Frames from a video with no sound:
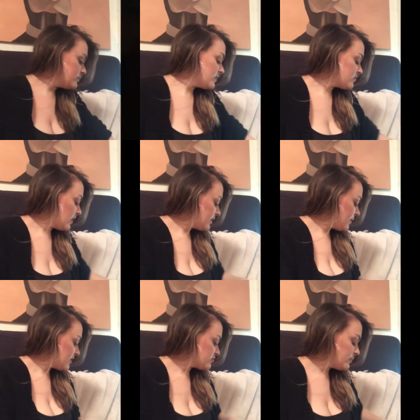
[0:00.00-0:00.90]
this item I
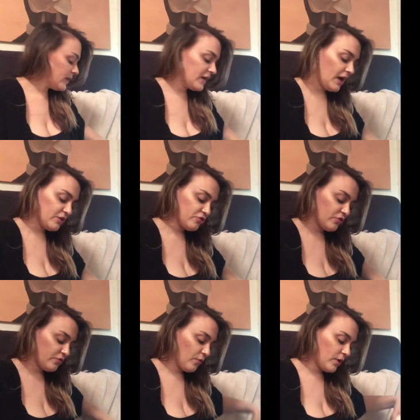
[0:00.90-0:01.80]
actually paid extra
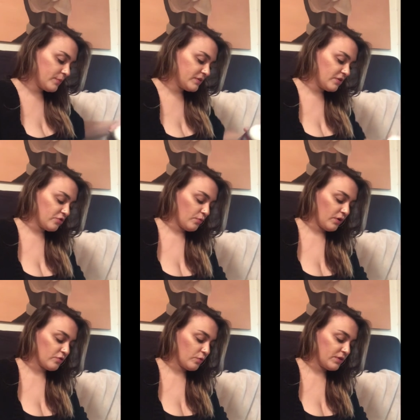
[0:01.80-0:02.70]
for, but this
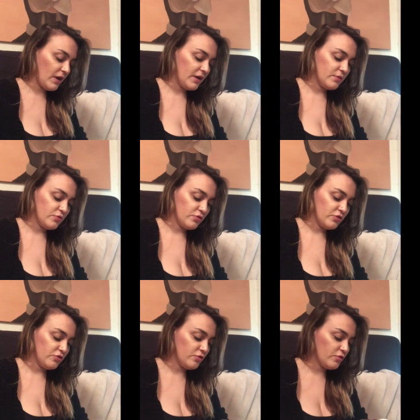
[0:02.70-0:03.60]
was one of the items you can
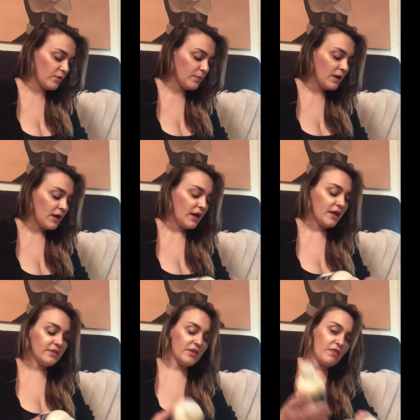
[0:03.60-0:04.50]
choose from,
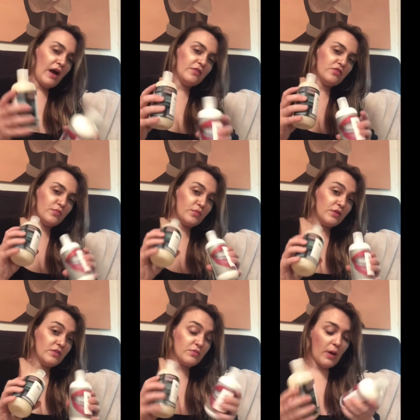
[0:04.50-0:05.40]
and they've had this in
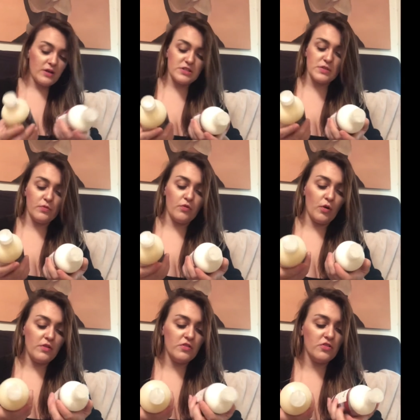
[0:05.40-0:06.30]
previous boxes
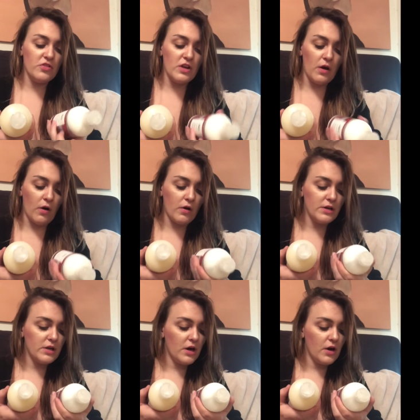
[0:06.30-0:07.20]
before. This is the
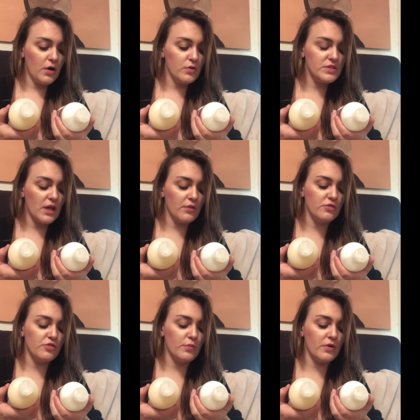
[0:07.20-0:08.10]
R&Co.
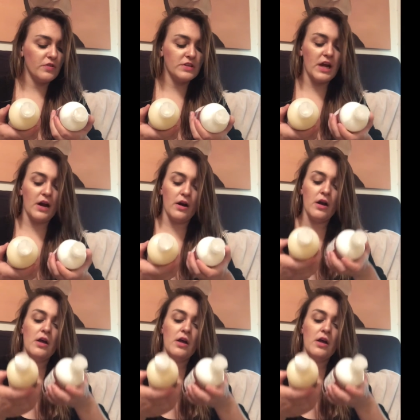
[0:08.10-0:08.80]
Television Perfect Hair